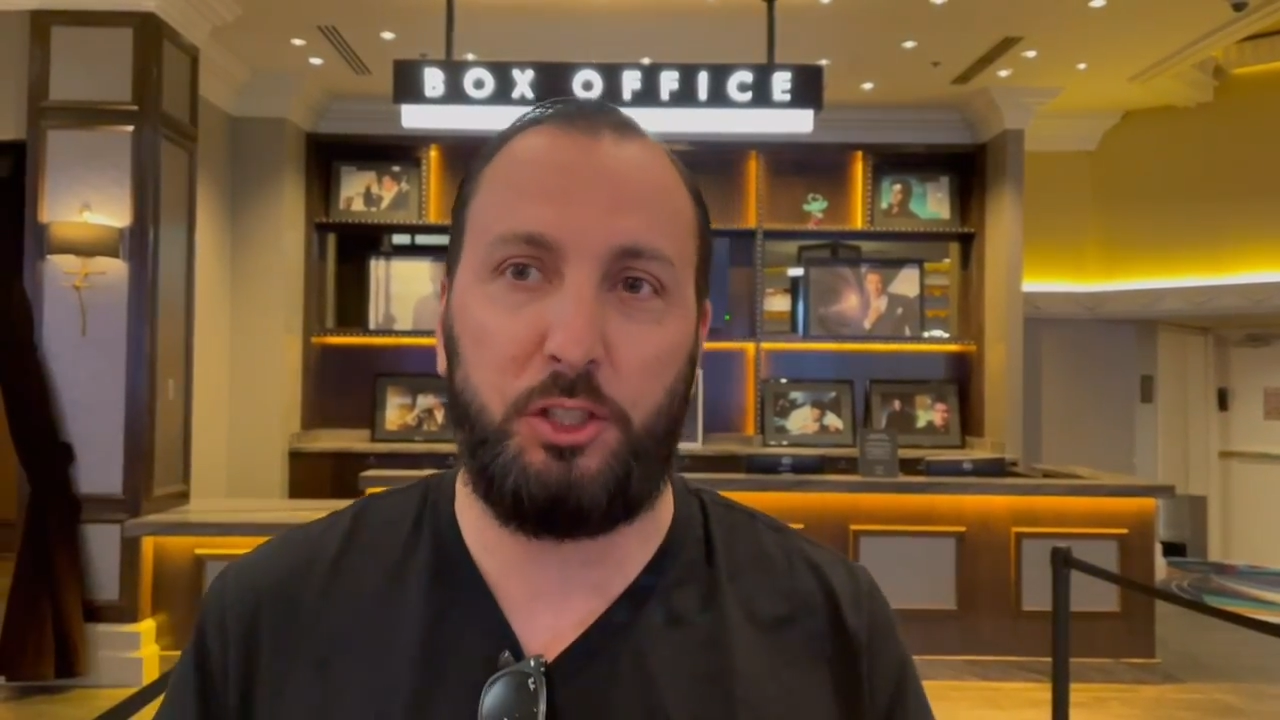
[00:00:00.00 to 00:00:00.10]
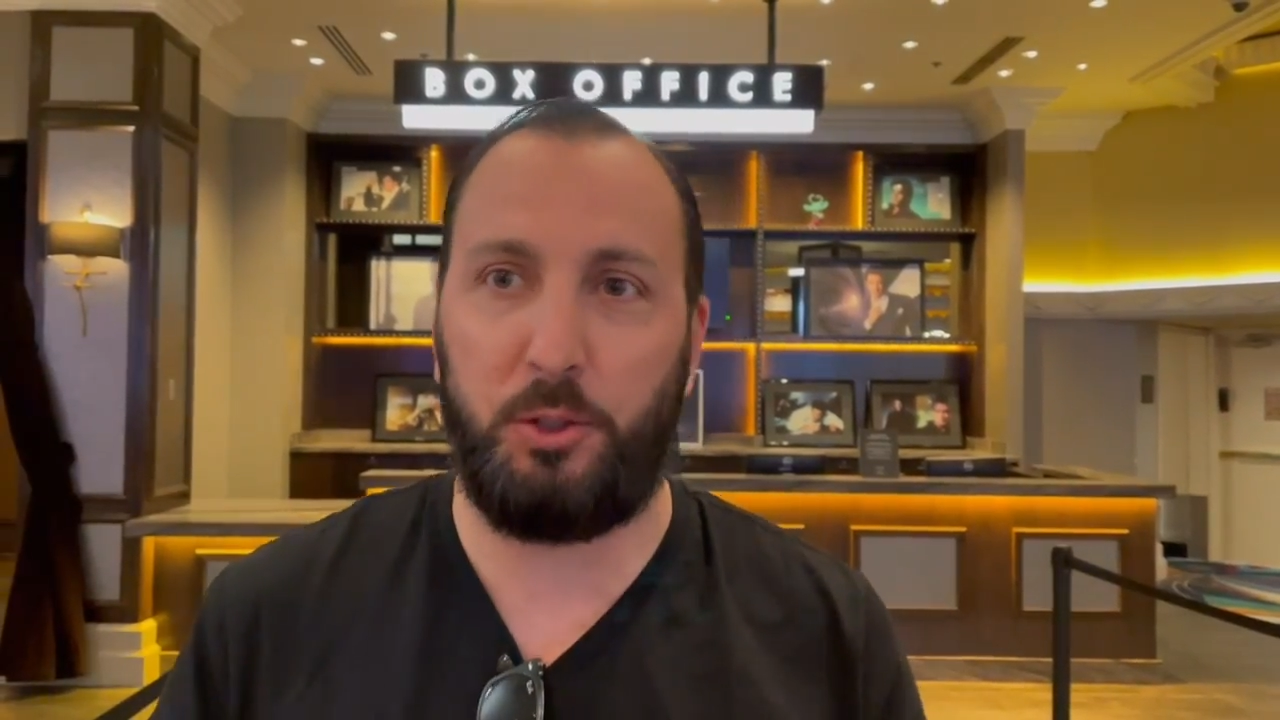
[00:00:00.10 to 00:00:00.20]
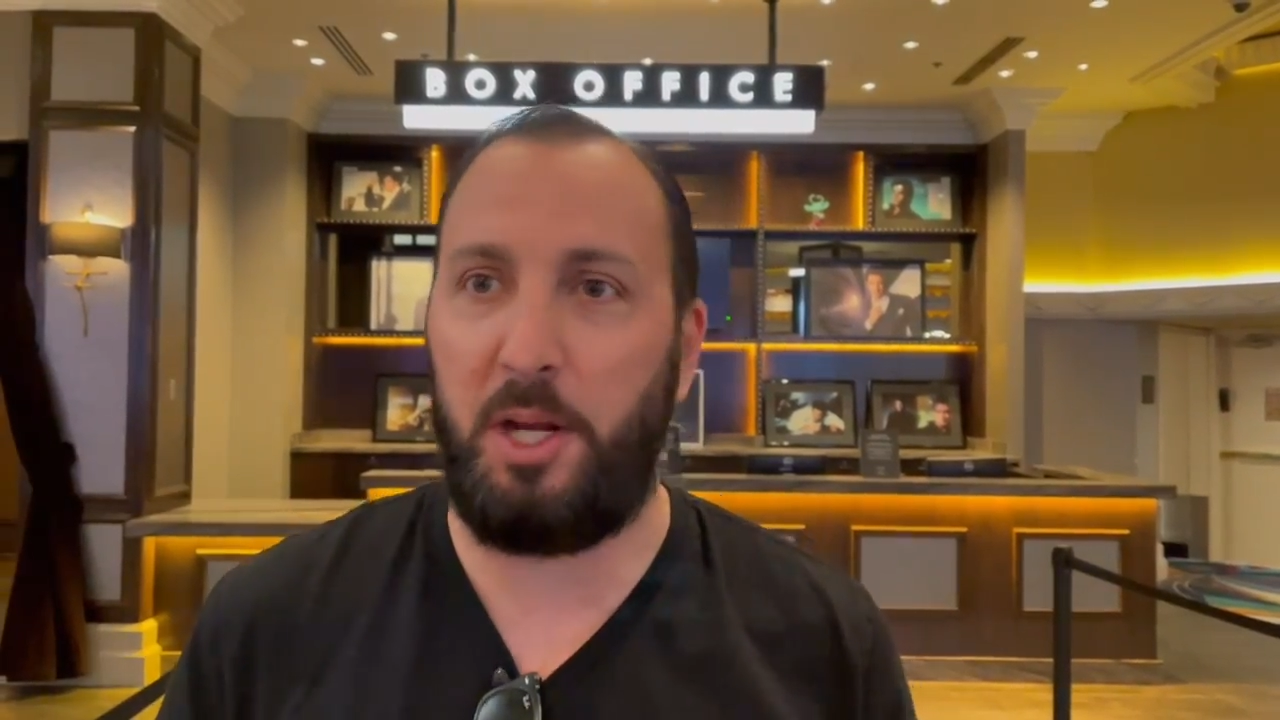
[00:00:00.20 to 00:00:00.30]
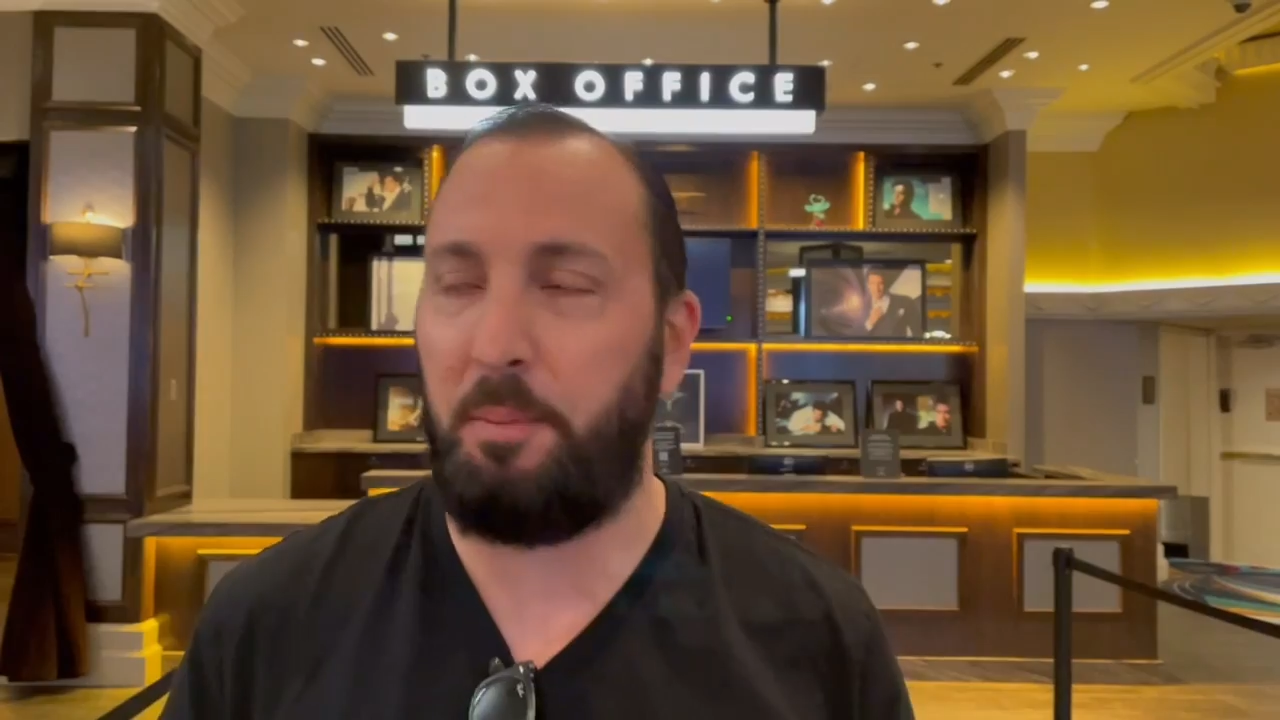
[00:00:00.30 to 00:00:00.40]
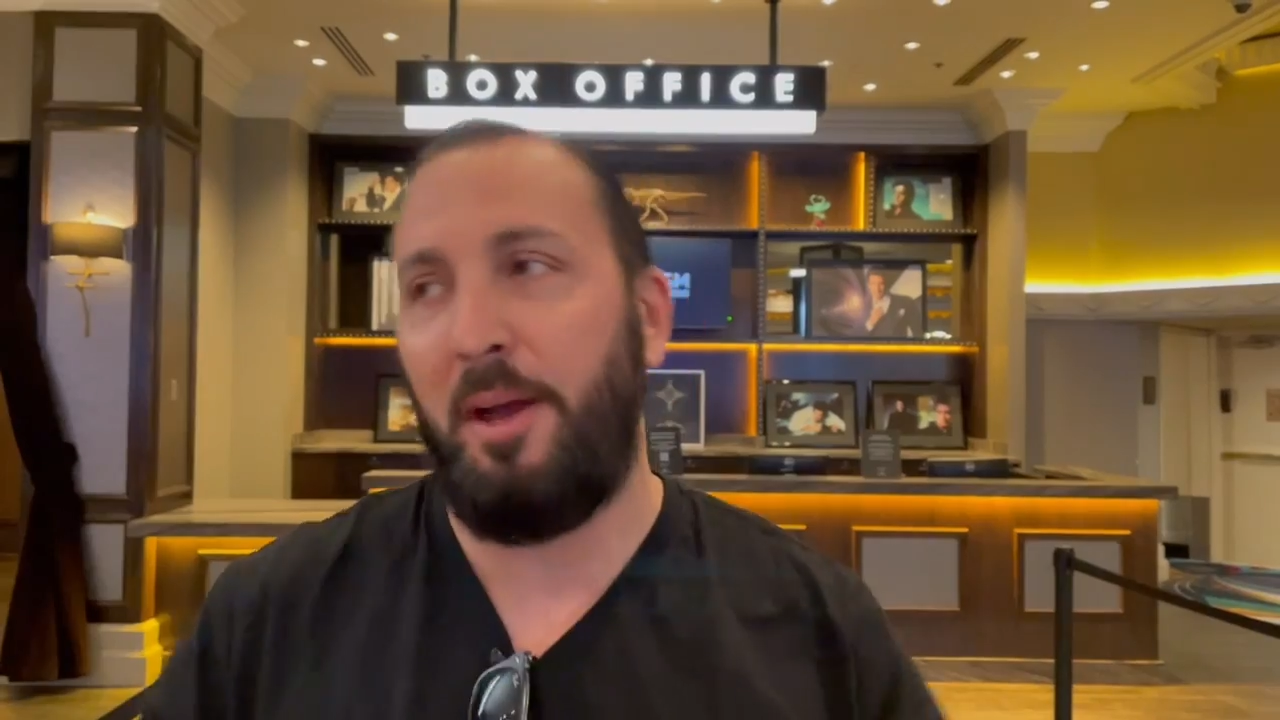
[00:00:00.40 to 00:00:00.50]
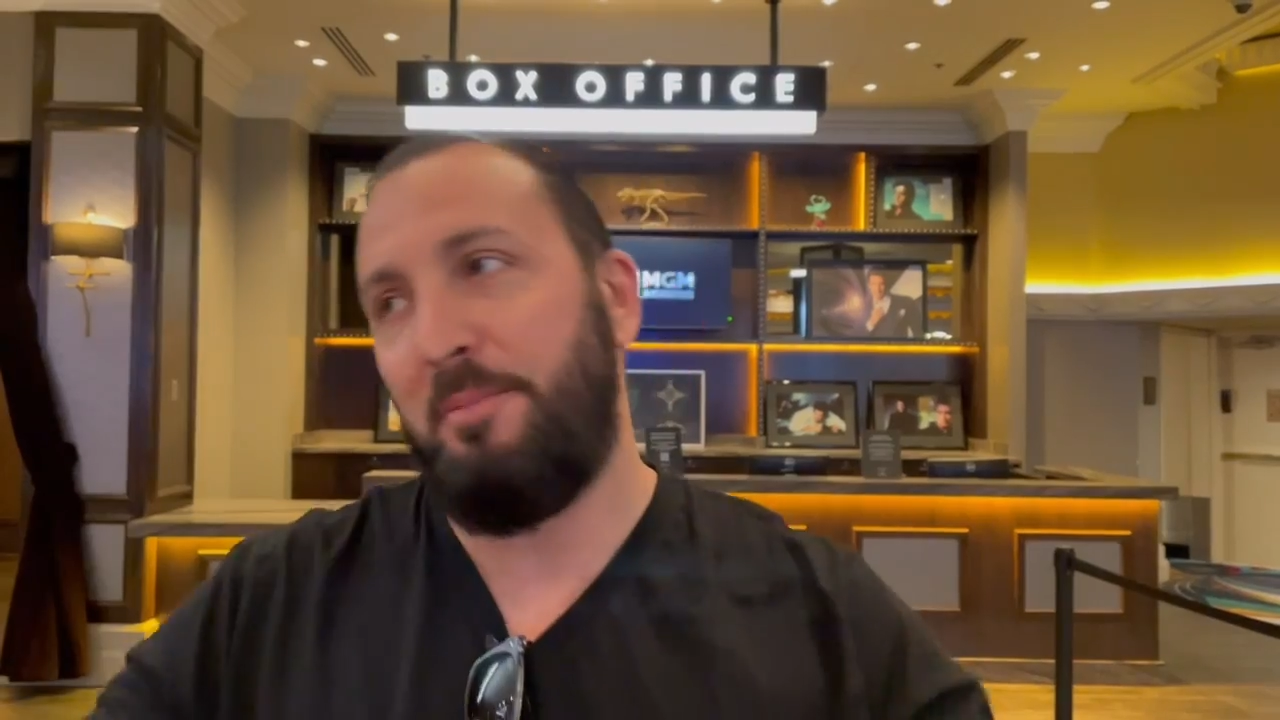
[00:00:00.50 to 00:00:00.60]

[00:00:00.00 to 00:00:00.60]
trip,